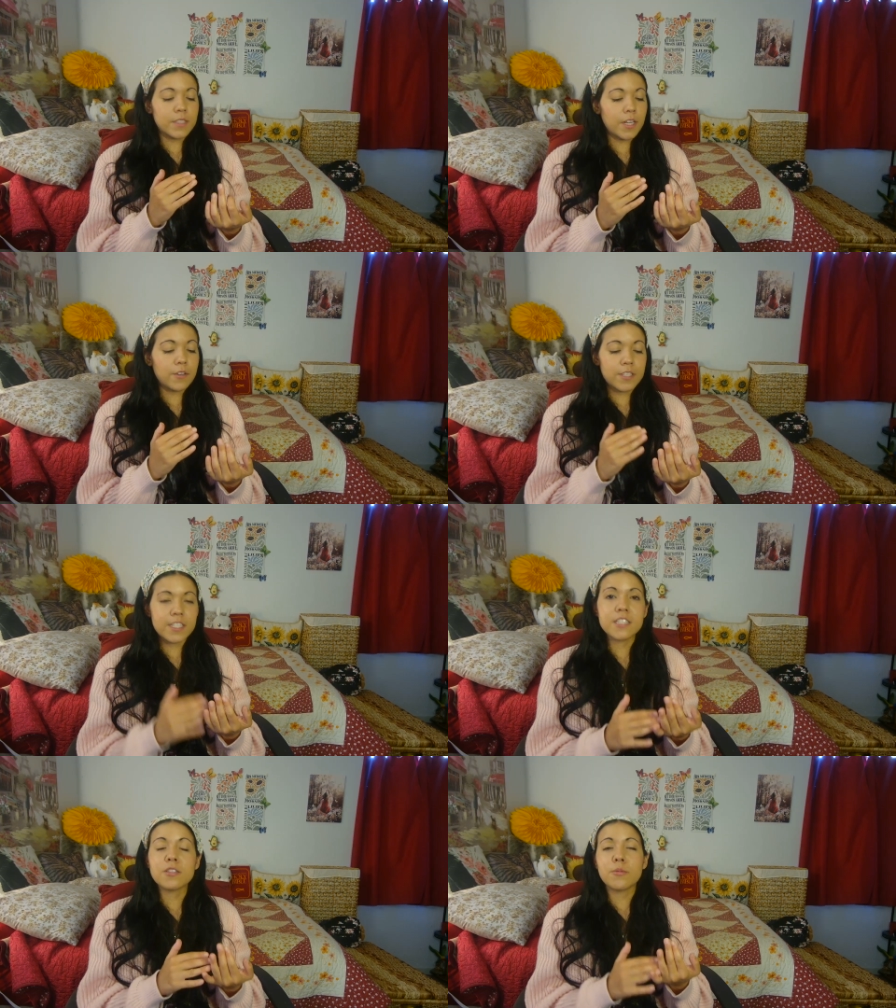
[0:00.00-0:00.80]
You know,
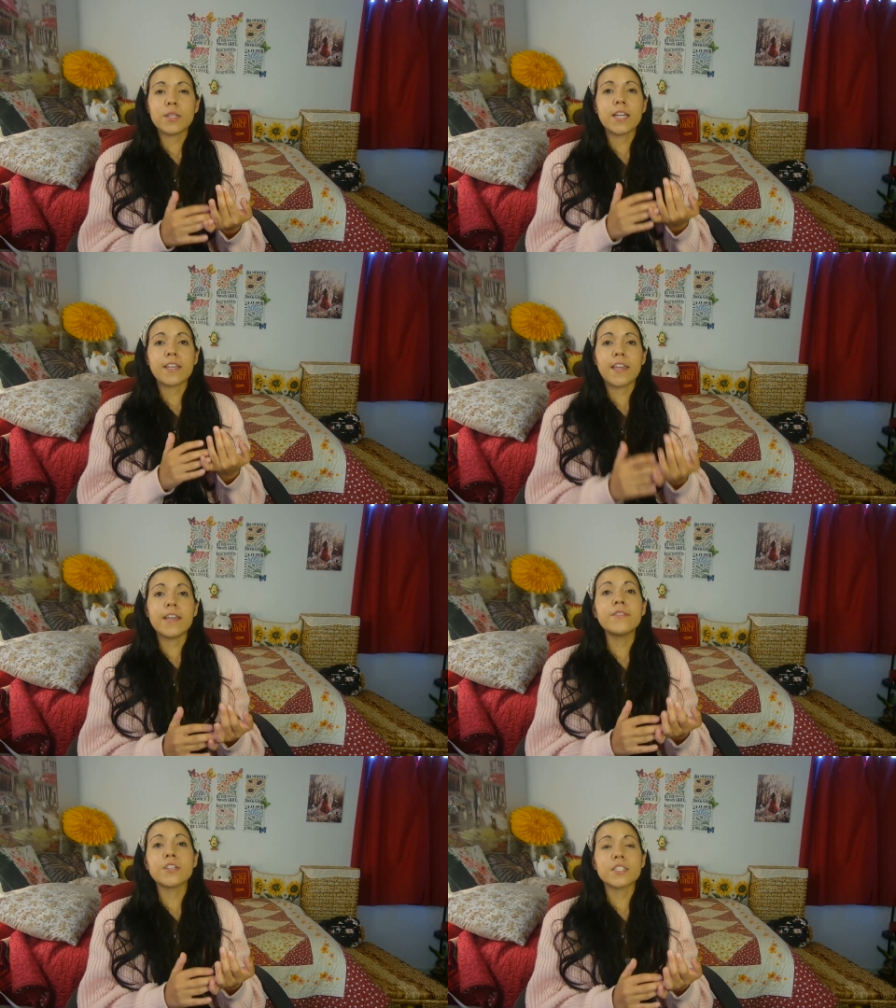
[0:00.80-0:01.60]
He's the one that
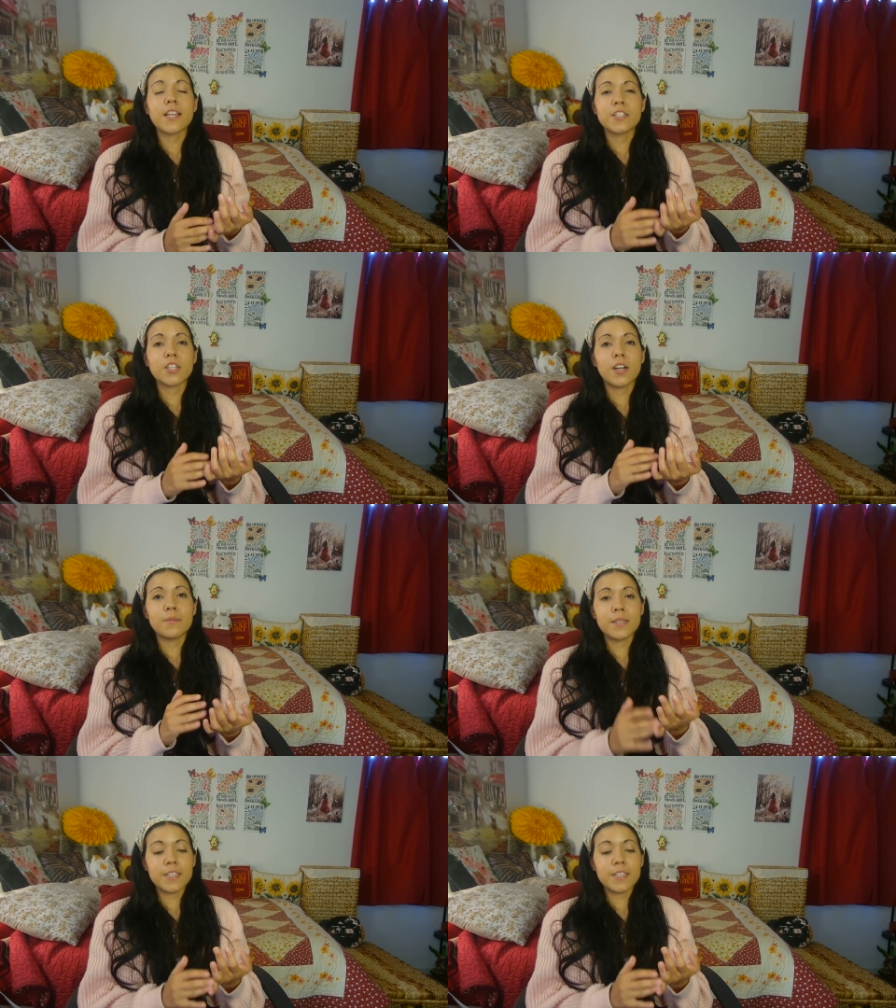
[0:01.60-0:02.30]
gave us that job.